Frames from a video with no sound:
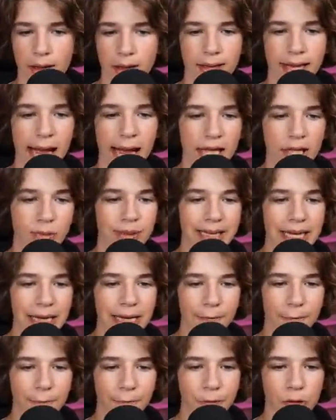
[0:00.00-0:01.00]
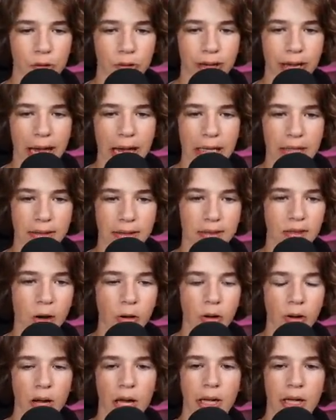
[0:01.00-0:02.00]
Guys, we need fuel cans. So
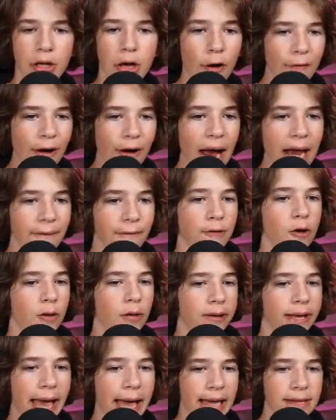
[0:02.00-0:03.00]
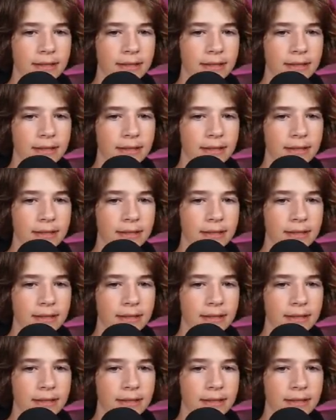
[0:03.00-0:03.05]
go find fuel cans,